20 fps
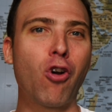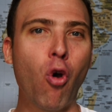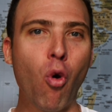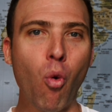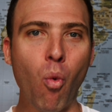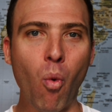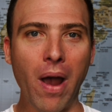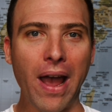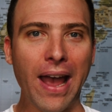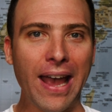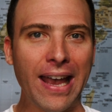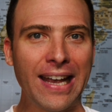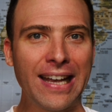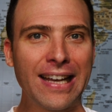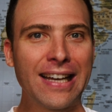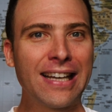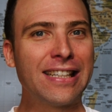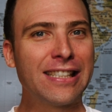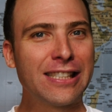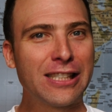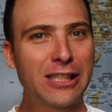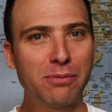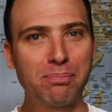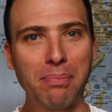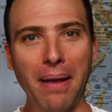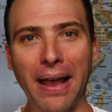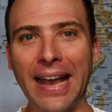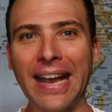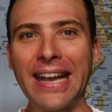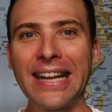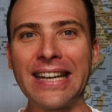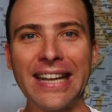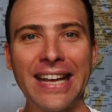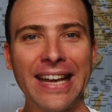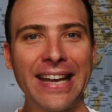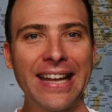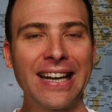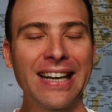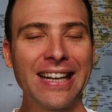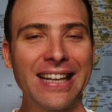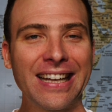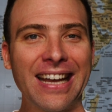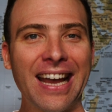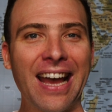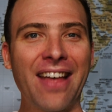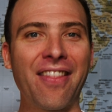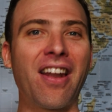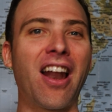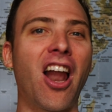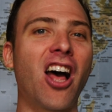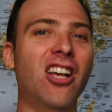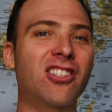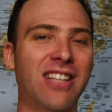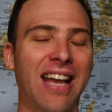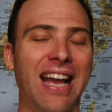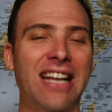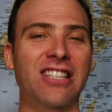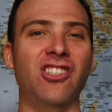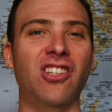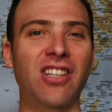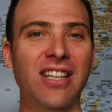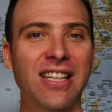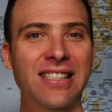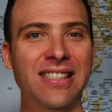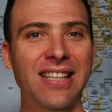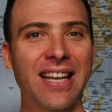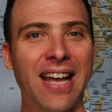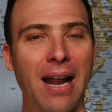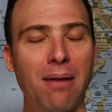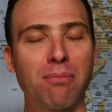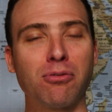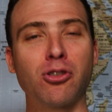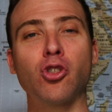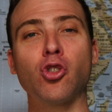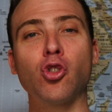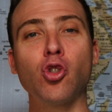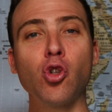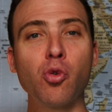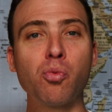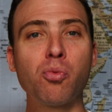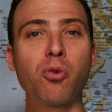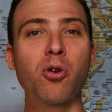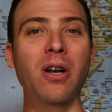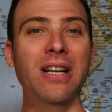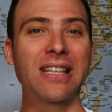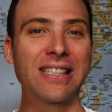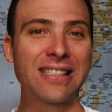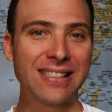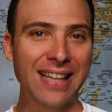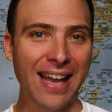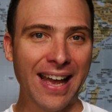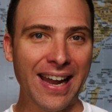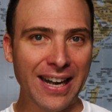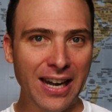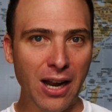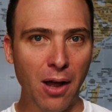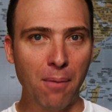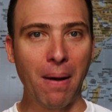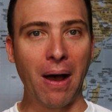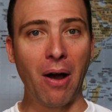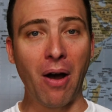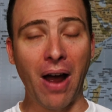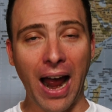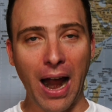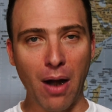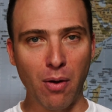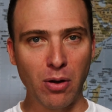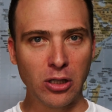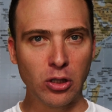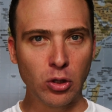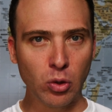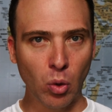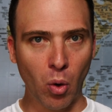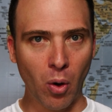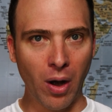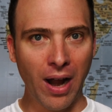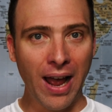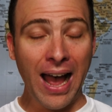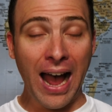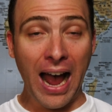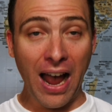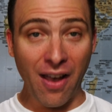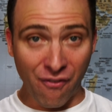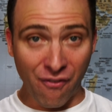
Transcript: Kuwait, Spain, Italy, and then Los Angeles, and I'm super excited about iRestore. I